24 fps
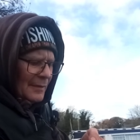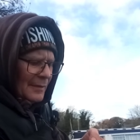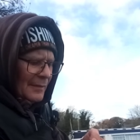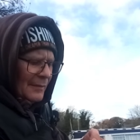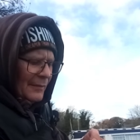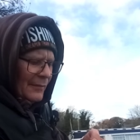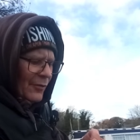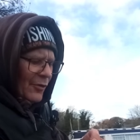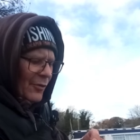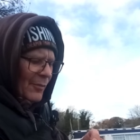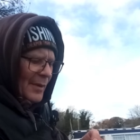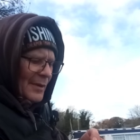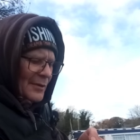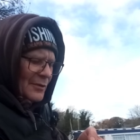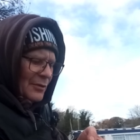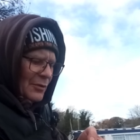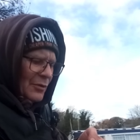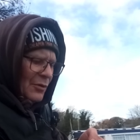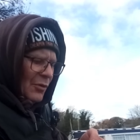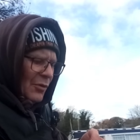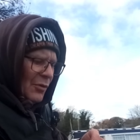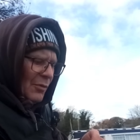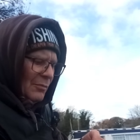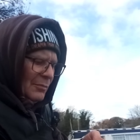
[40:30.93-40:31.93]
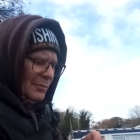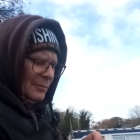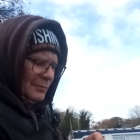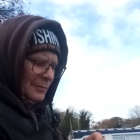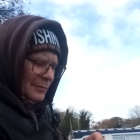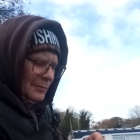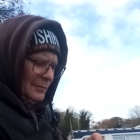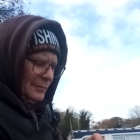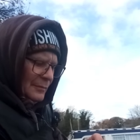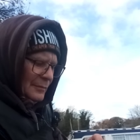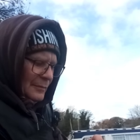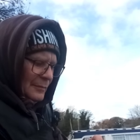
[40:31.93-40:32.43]
4 bits of corn,
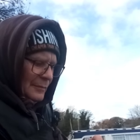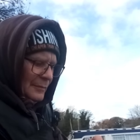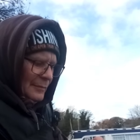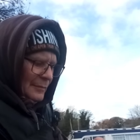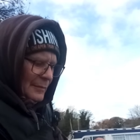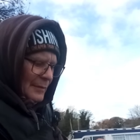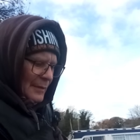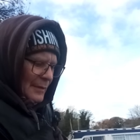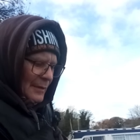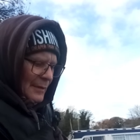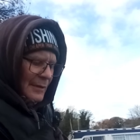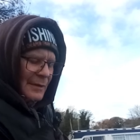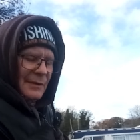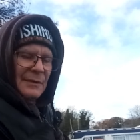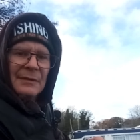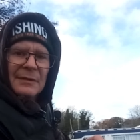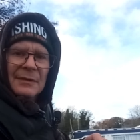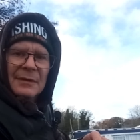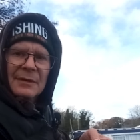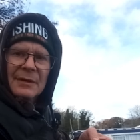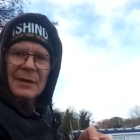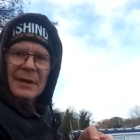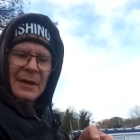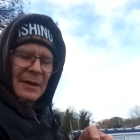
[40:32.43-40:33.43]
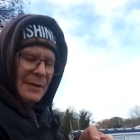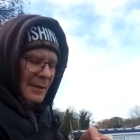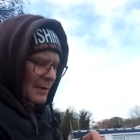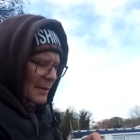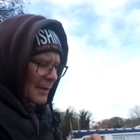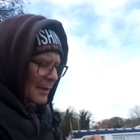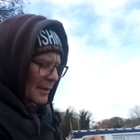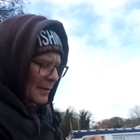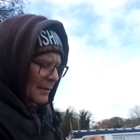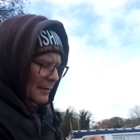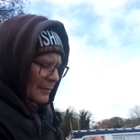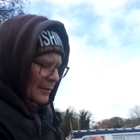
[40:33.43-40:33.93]
and
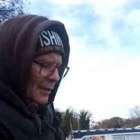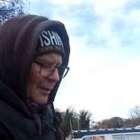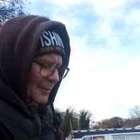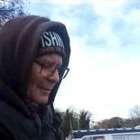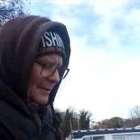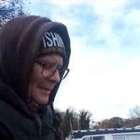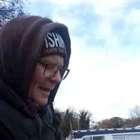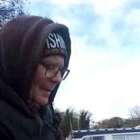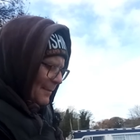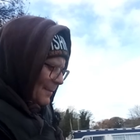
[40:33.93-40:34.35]
a couple of dead